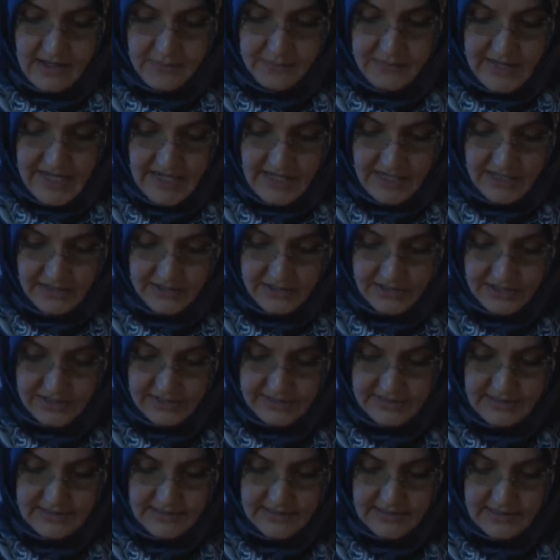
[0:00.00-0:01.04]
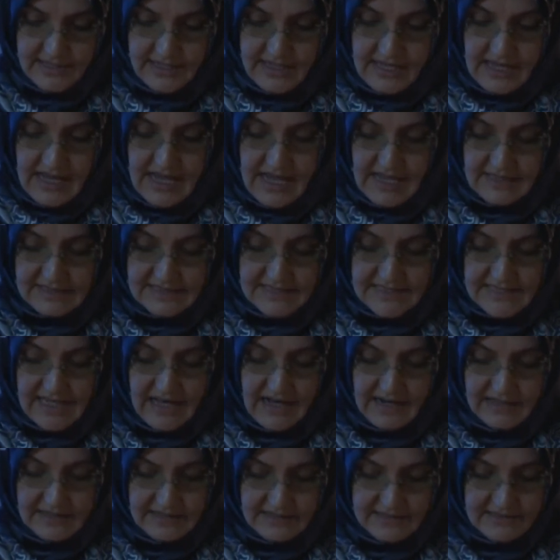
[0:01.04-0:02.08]
patience and
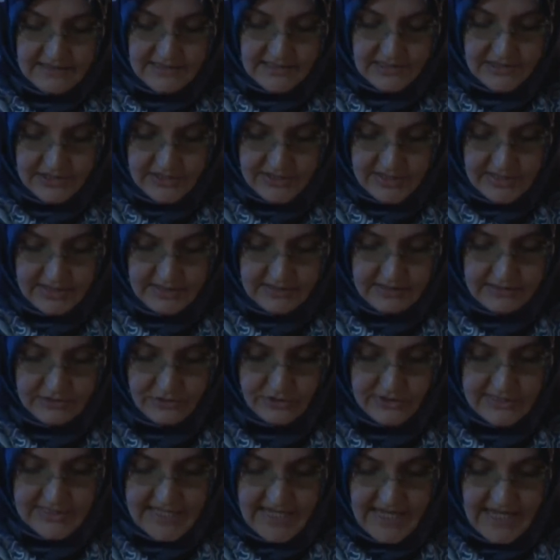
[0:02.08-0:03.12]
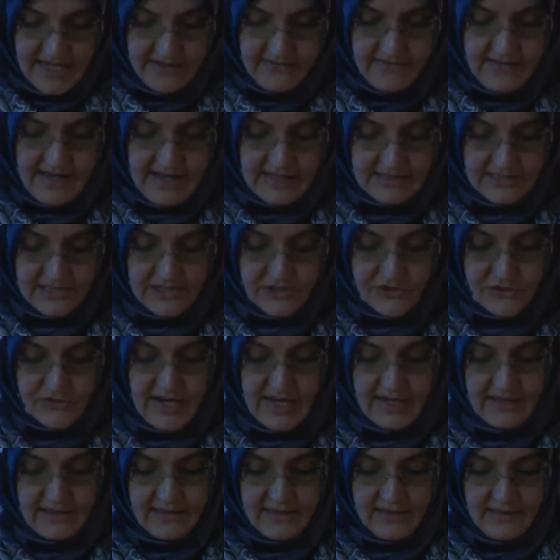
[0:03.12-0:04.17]
silent struggle to save and
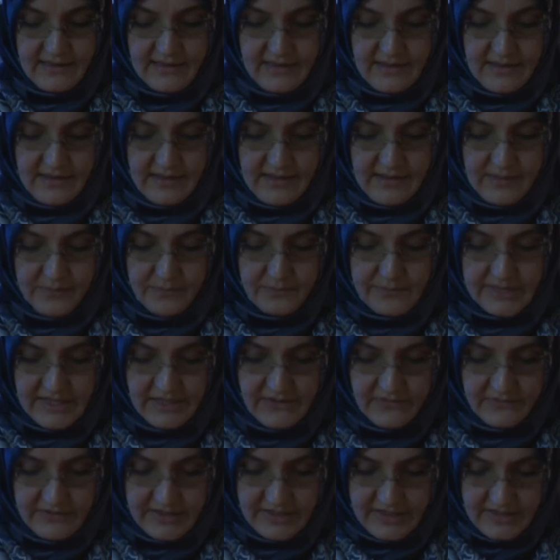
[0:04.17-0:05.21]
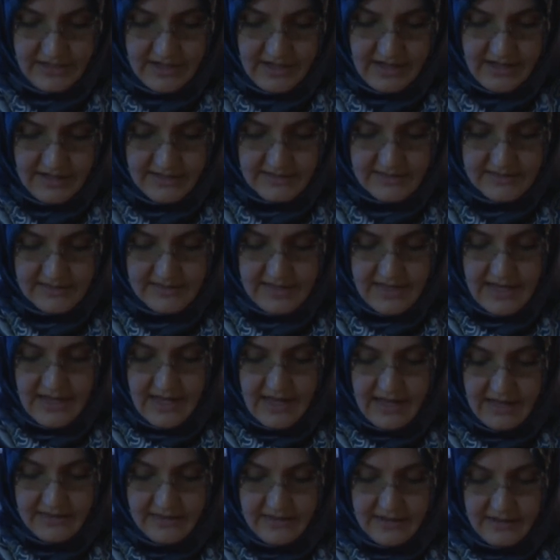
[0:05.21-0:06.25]
strengthen the belief in God
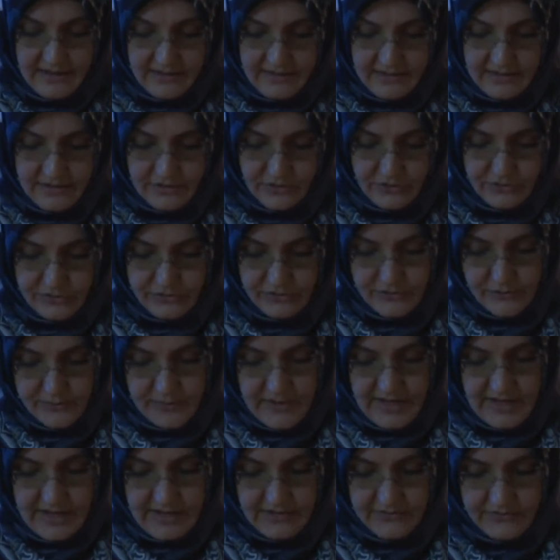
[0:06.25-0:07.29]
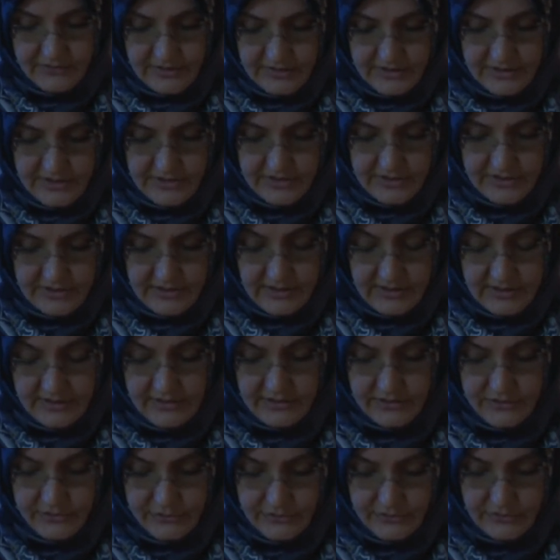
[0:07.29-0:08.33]
and the other truths by religion,
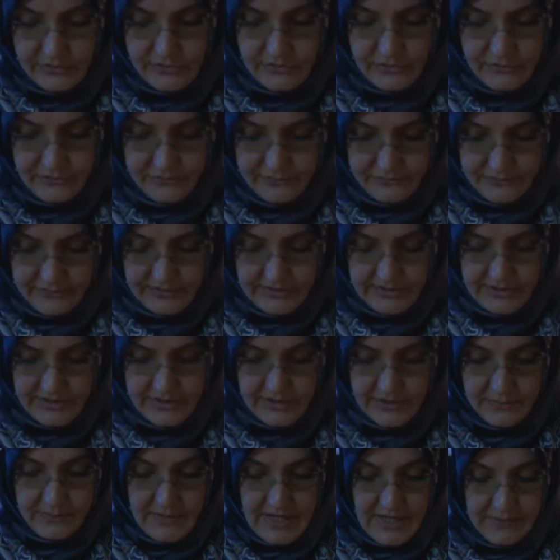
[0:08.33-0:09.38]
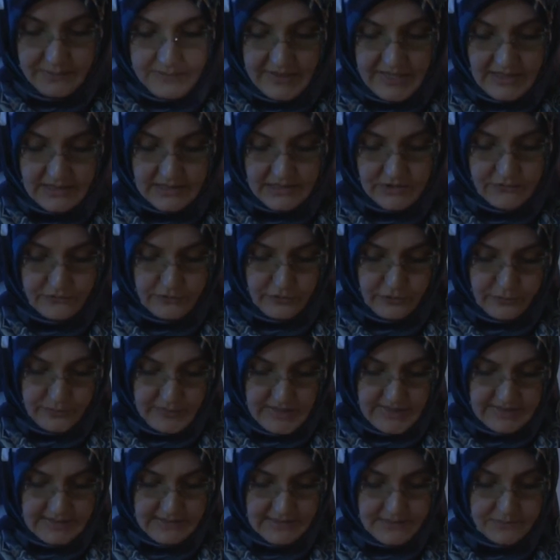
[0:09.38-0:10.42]
other truths of religion by peaceful
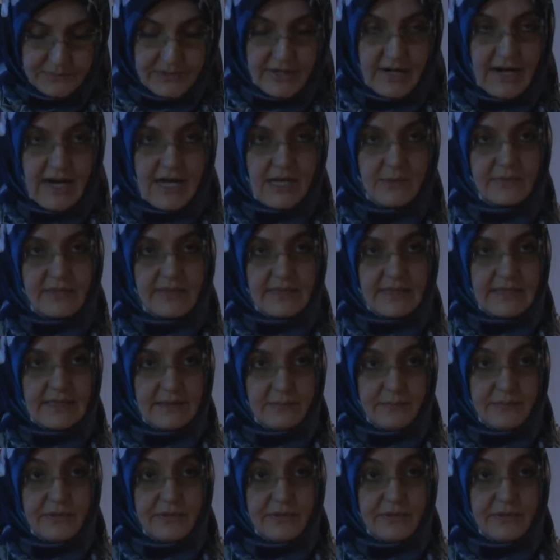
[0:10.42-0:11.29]
means, primarily